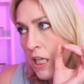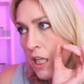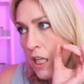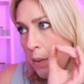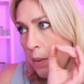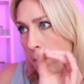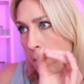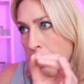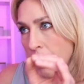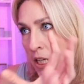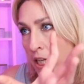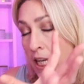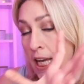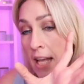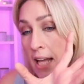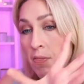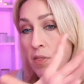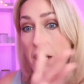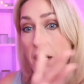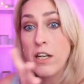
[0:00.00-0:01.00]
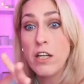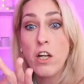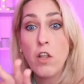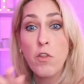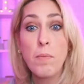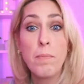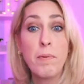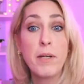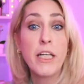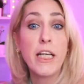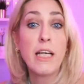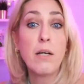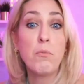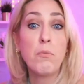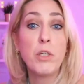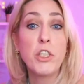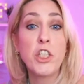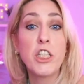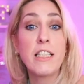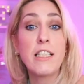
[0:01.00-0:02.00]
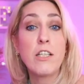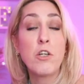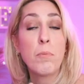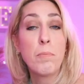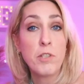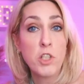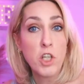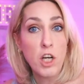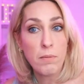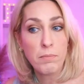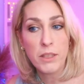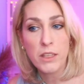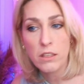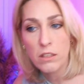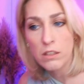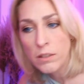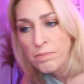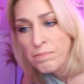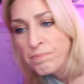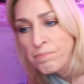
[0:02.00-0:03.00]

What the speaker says: the bunny and then another bunny, which is in her pajamas.